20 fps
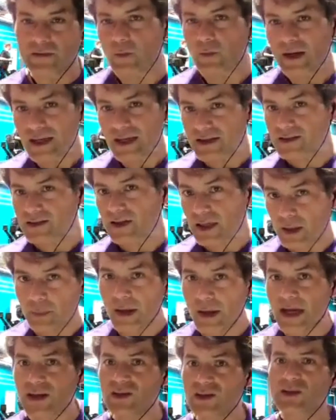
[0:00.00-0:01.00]
And when you see your
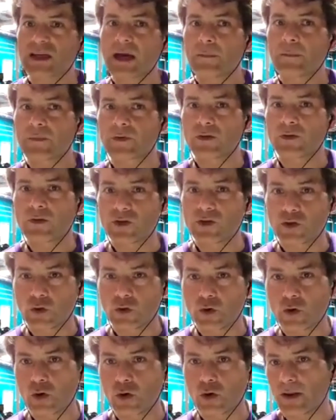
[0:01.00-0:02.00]
patients come through the
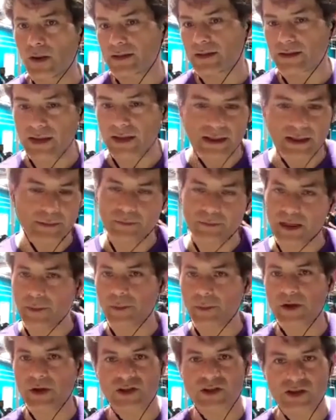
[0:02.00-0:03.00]
door and they say, yep,
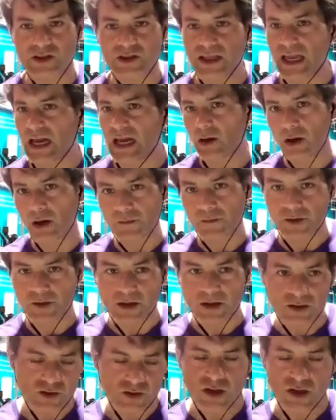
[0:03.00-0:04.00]
blood pressure's down, off
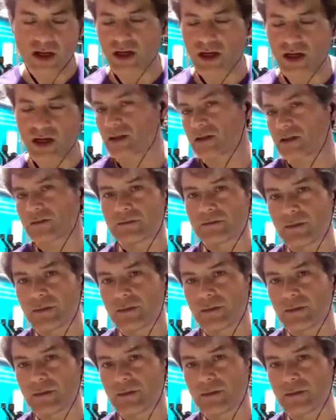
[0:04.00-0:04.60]
those drugs,